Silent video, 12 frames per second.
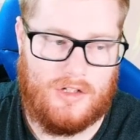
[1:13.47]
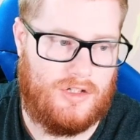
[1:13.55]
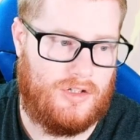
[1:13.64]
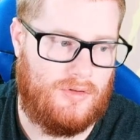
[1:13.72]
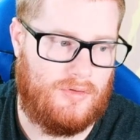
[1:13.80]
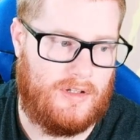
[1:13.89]

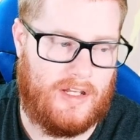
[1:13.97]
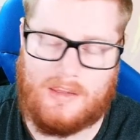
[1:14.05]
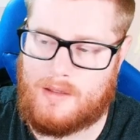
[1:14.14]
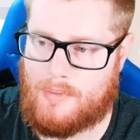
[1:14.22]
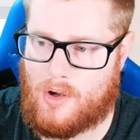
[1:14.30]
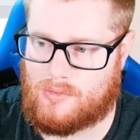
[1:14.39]
to
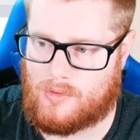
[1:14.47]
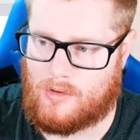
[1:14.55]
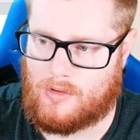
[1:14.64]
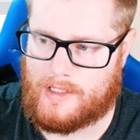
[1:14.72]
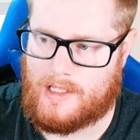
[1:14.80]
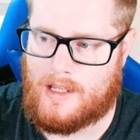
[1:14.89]
get the ball
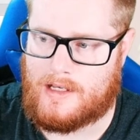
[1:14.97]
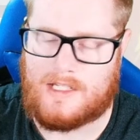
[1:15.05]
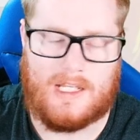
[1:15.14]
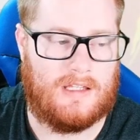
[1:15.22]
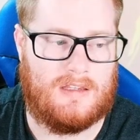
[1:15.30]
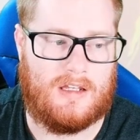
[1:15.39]
rolling and
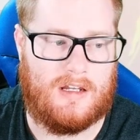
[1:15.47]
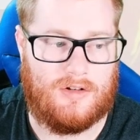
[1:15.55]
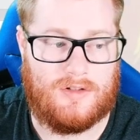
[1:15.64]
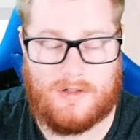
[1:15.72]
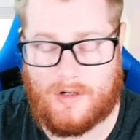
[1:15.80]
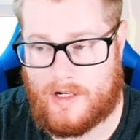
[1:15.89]
to get the
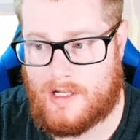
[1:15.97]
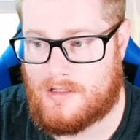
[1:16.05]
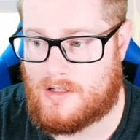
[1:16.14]
gears turning.